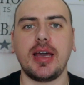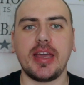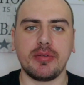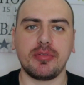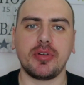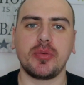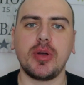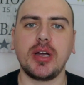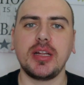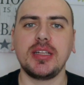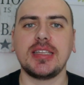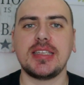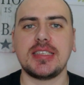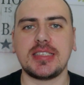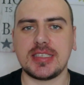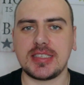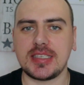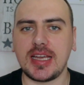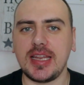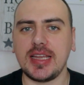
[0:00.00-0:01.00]
Hi everyone,
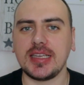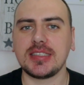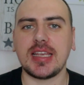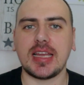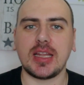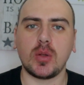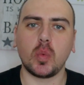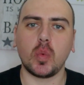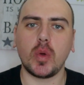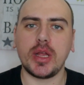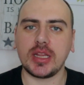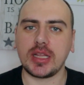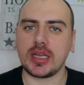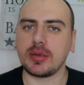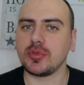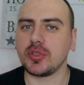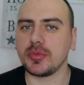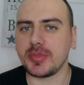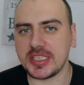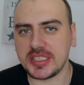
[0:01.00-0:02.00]
this is Alex and
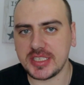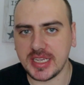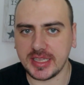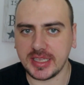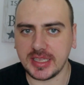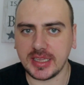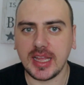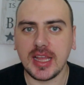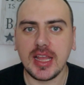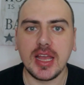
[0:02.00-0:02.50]
welcome to my channel.